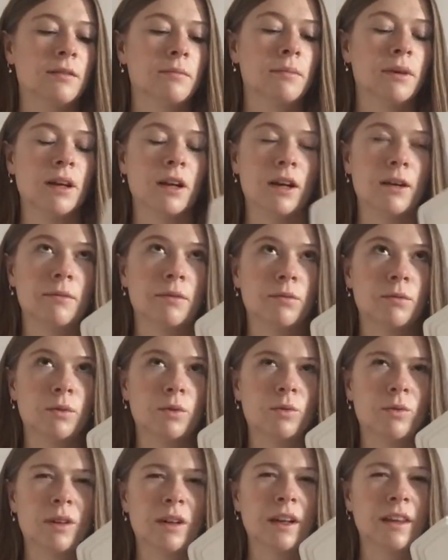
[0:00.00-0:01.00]

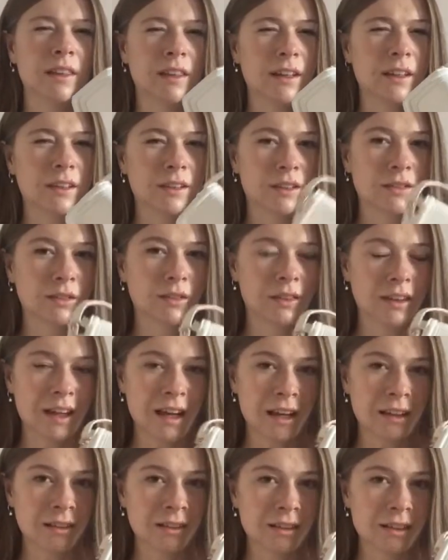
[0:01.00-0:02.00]
Palomable one, I think it's called the
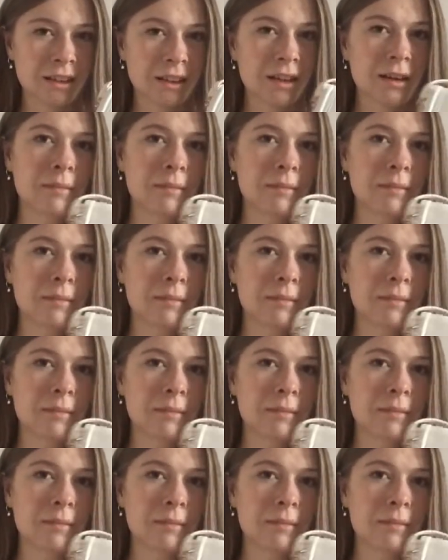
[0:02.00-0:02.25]
Elsa